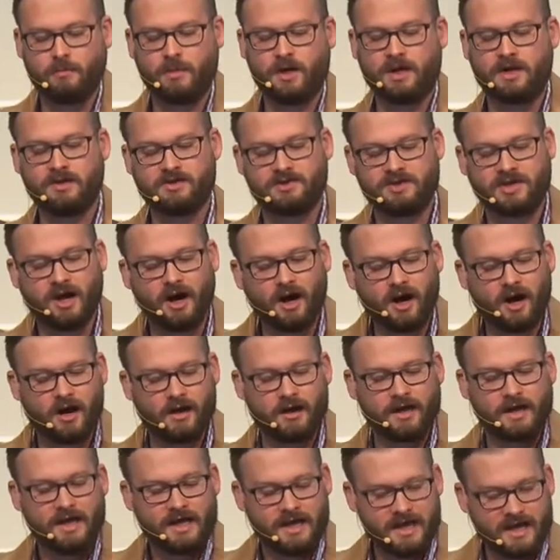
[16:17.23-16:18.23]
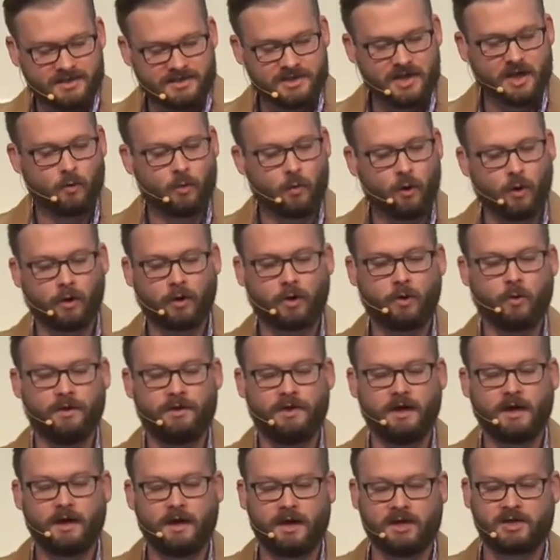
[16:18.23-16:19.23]
because God is at work
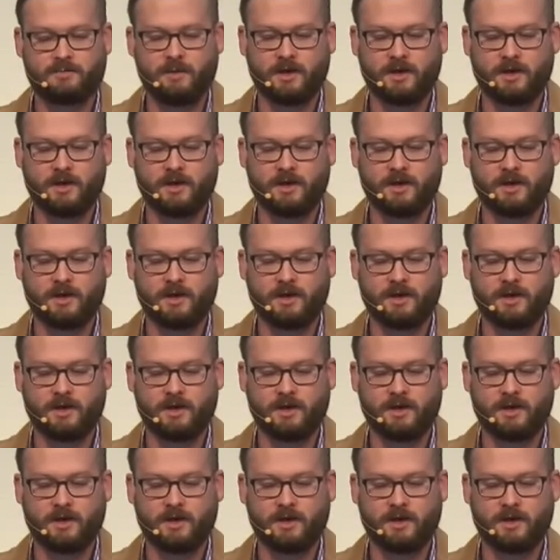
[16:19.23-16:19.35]
within us,